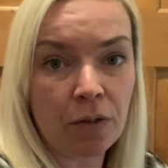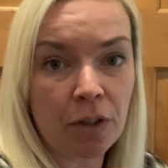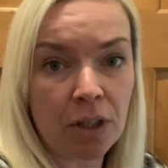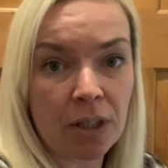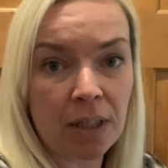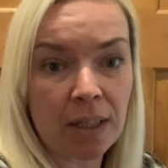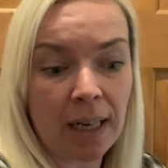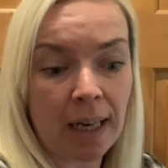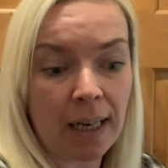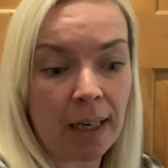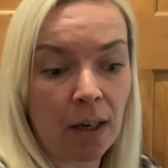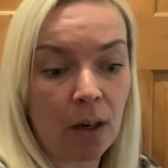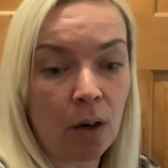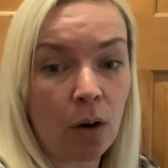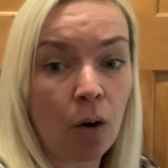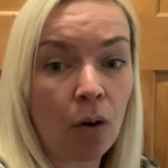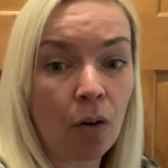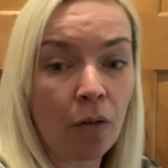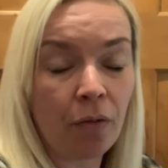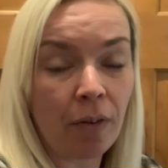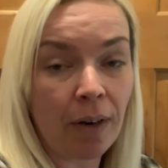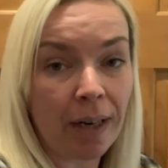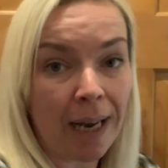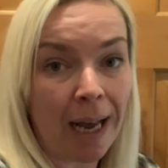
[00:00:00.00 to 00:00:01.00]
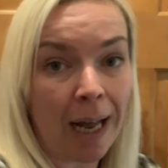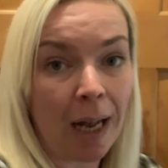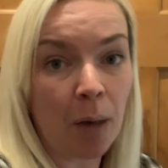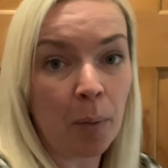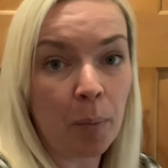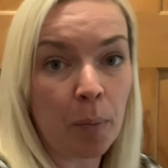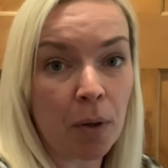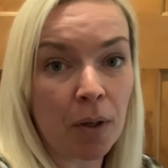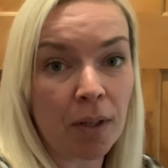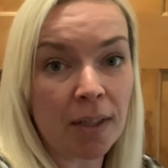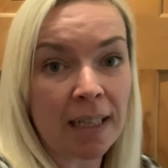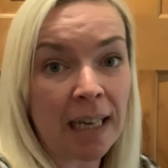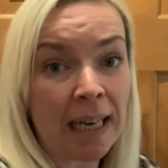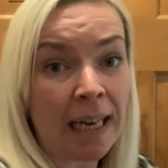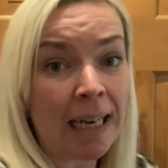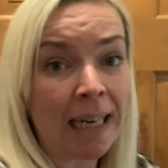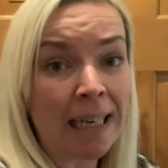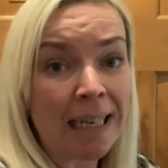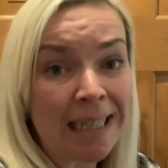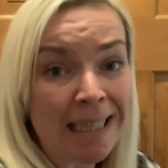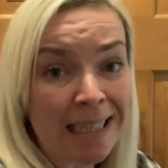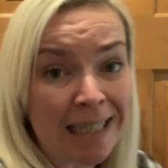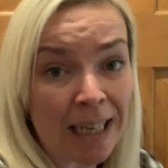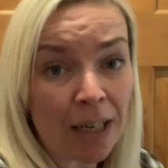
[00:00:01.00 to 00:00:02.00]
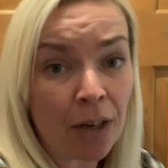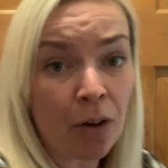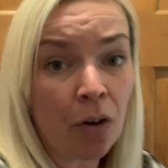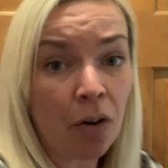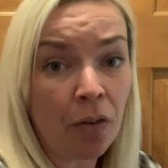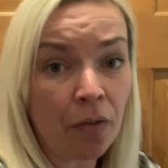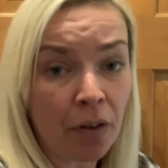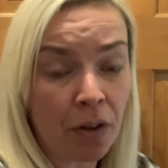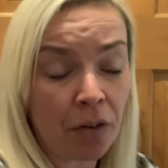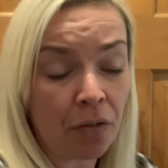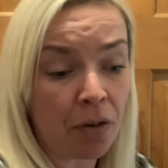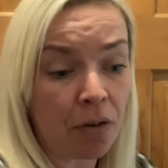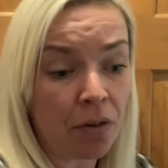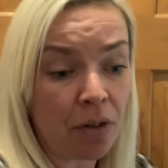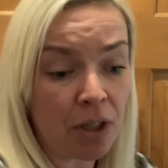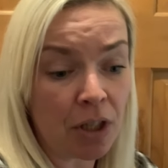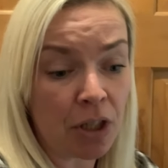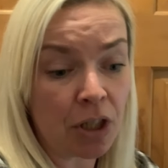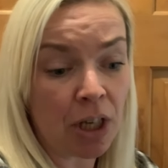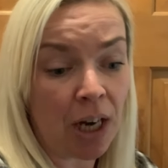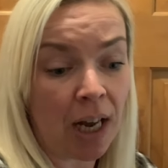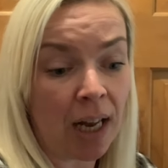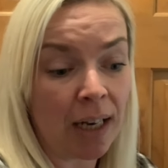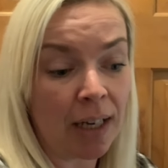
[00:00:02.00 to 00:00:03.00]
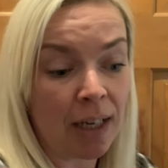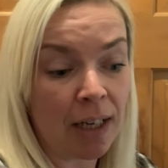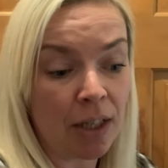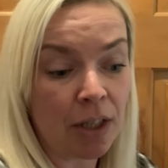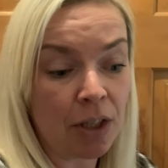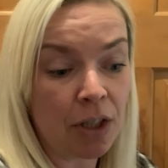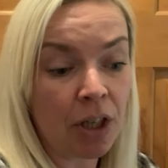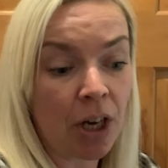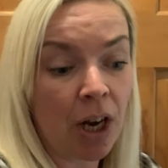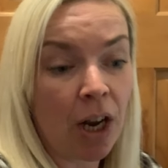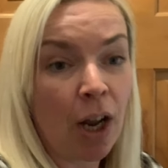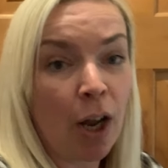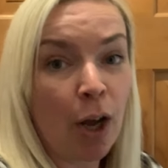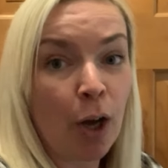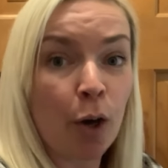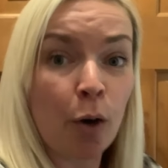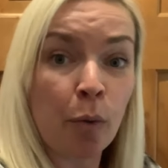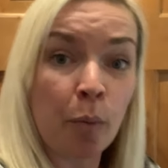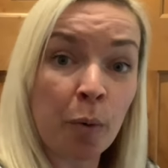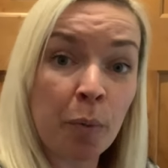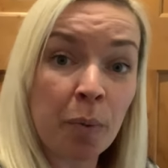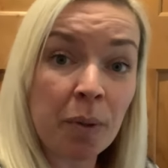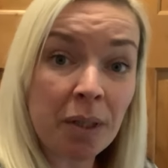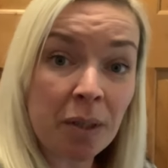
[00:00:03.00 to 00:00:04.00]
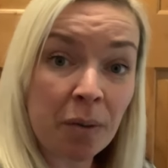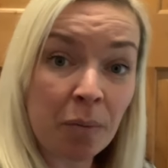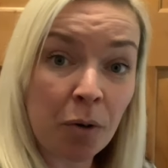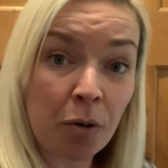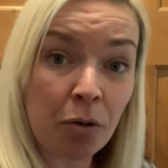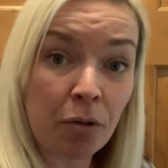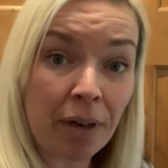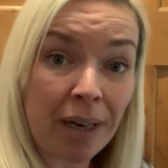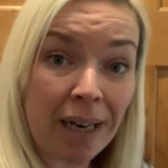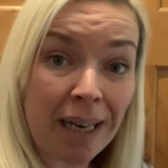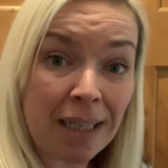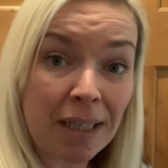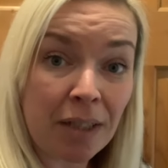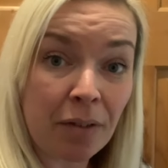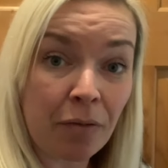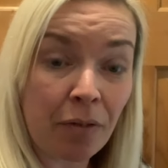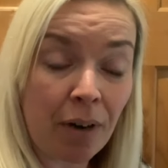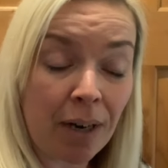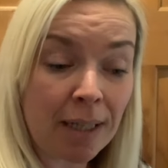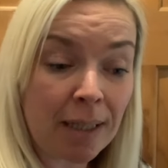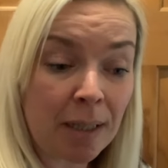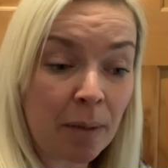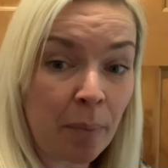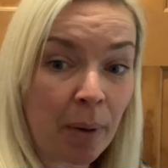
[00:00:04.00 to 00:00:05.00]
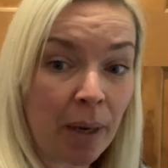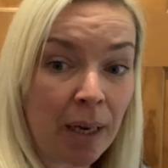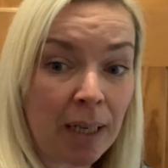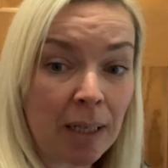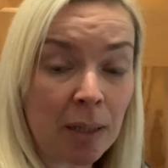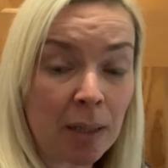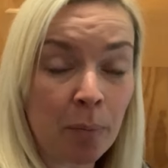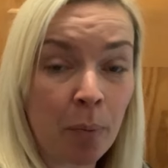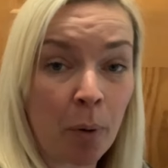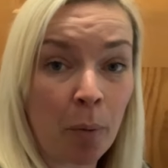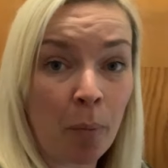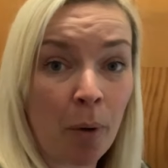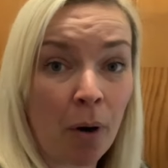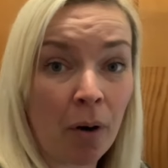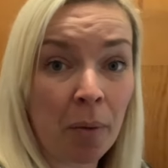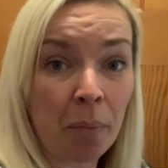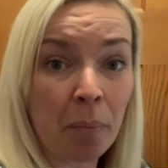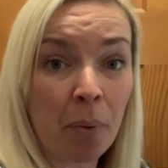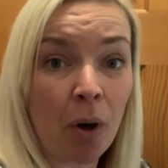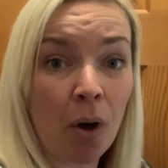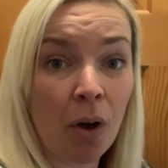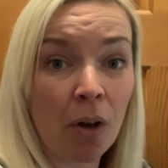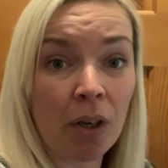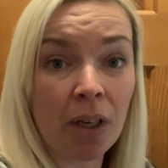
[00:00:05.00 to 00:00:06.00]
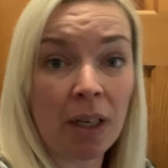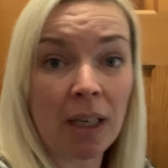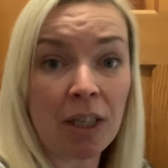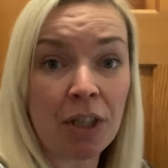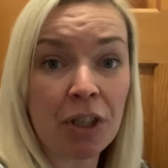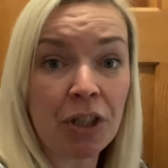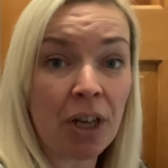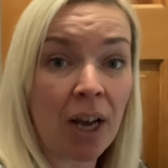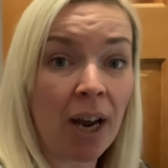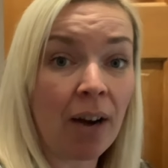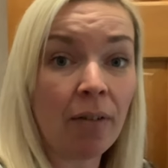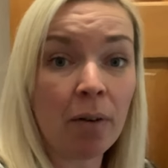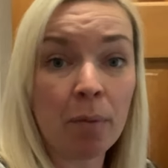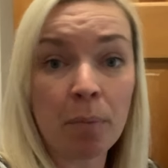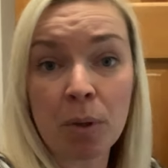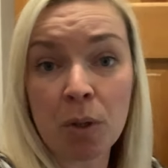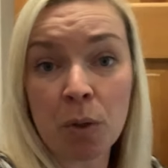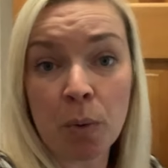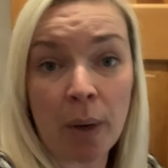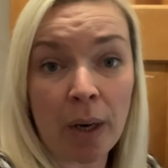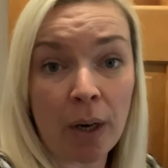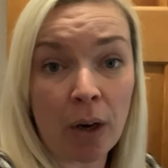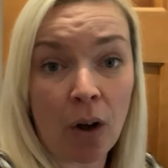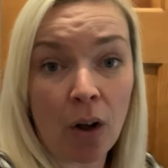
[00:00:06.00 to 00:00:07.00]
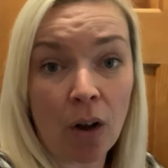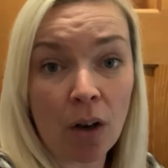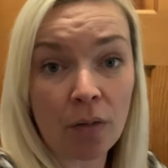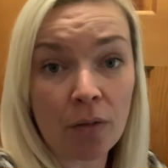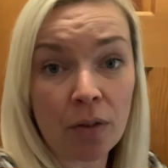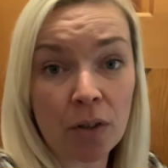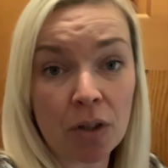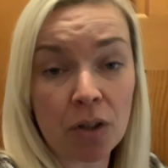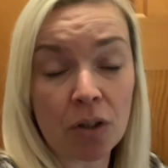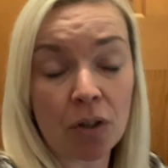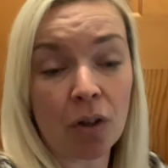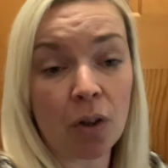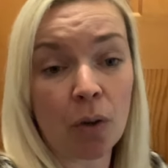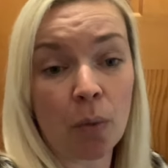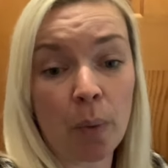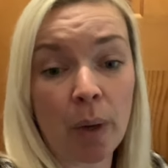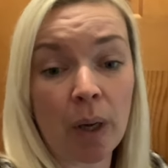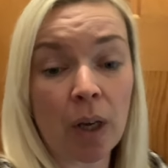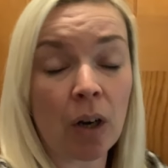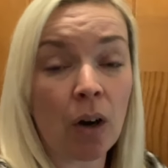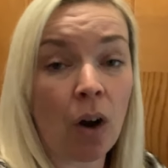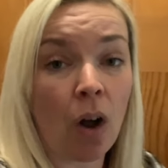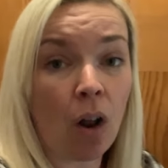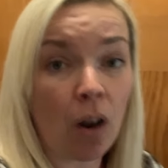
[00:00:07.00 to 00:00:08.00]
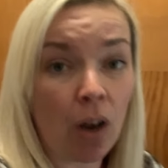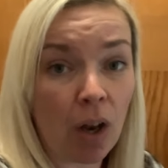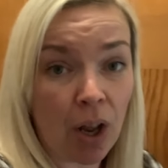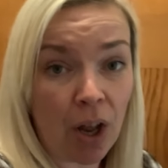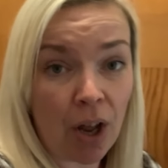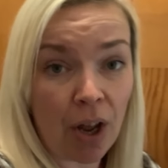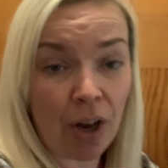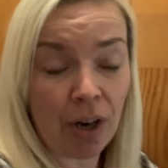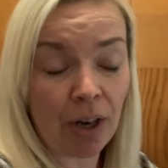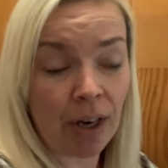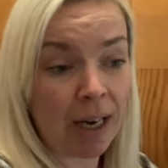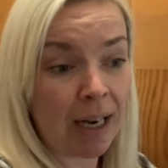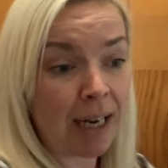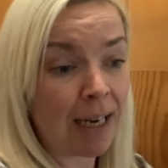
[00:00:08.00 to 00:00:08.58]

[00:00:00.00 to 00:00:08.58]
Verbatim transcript: just seen will hopefully help us tick over through this challenge, come up with some creative recipes, but more importantly, share it between all of us so that we can all learn